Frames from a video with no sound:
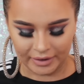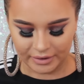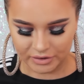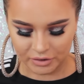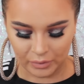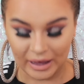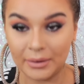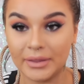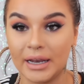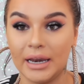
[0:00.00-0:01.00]
then to wear
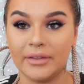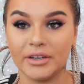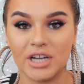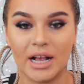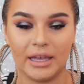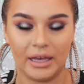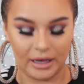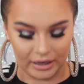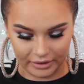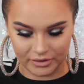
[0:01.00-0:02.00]
with that leather jacket,
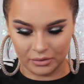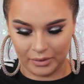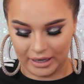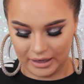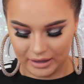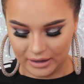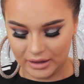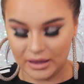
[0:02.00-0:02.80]
I like to wear